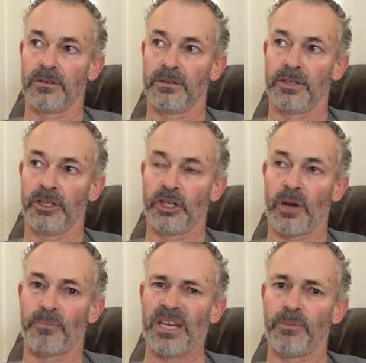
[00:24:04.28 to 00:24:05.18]
You
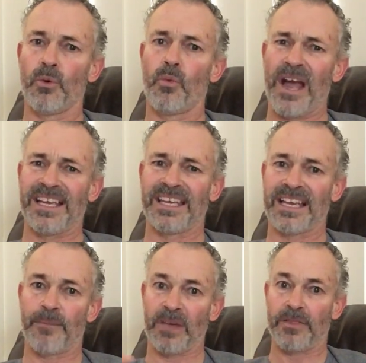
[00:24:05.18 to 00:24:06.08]
got people waking
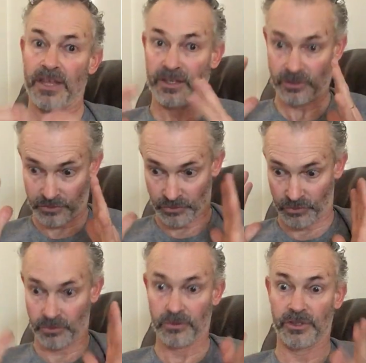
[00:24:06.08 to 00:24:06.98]
up. They think it's
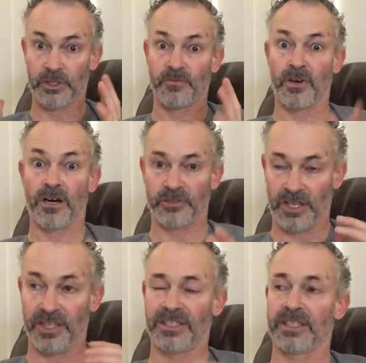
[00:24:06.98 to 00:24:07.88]
true, this virus. I
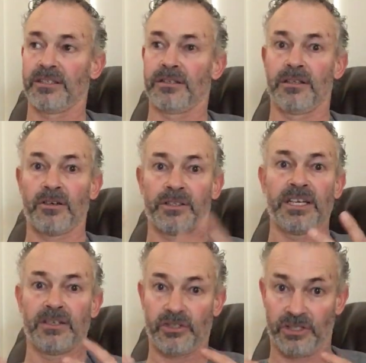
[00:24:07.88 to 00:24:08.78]
think that the
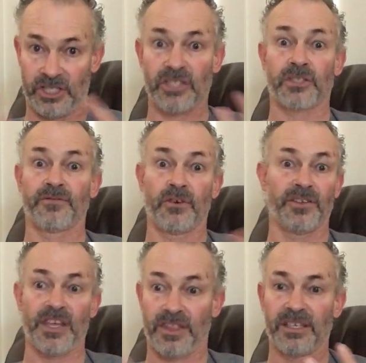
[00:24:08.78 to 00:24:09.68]
lockdowns are
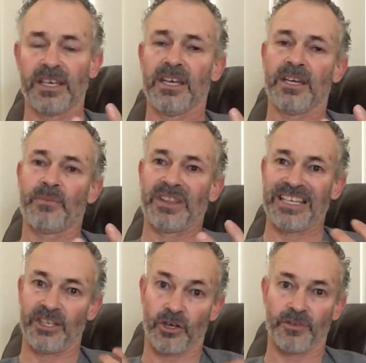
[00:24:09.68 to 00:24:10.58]
justified. But
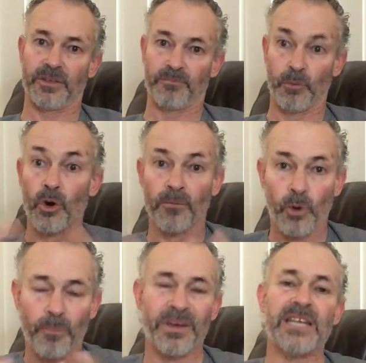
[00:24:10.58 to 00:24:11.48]
then you've got more and
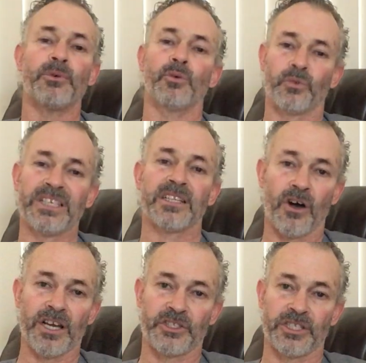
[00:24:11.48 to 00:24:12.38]
more people
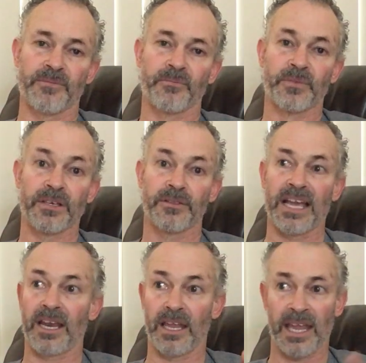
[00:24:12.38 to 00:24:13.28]
realizing
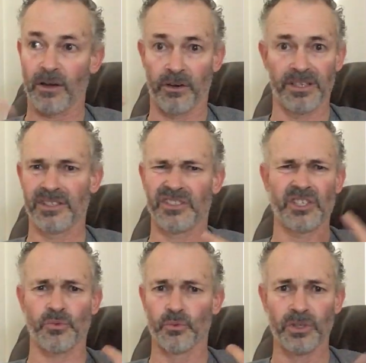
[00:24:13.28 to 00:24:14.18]
that, hang on, is
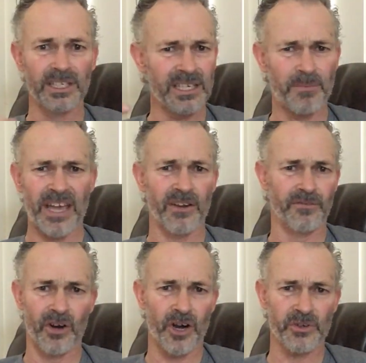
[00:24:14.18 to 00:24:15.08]
this really about a
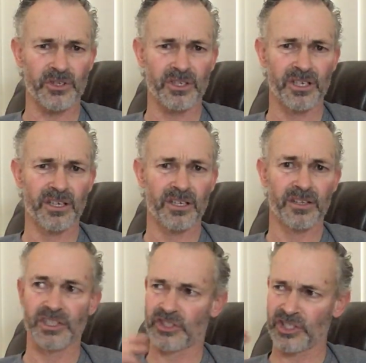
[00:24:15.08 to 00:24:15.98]
virus?
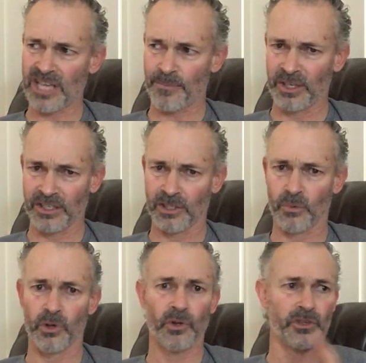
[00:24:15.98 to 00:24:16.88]
There's this happening in the
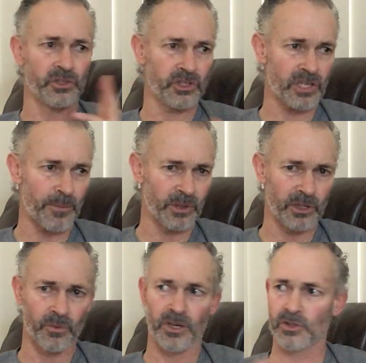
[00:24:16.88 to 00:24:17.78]
world. There's this happening
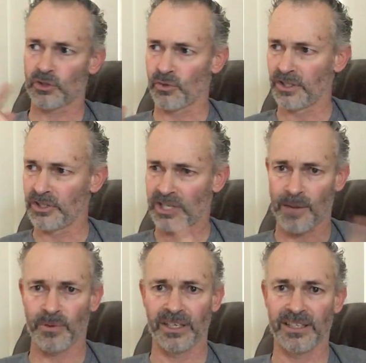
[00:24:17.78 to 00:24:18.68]
in the world. There's all these
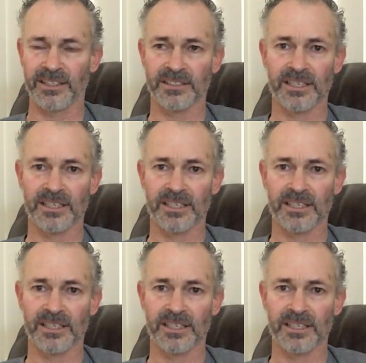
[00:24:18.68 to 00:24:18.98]
happening.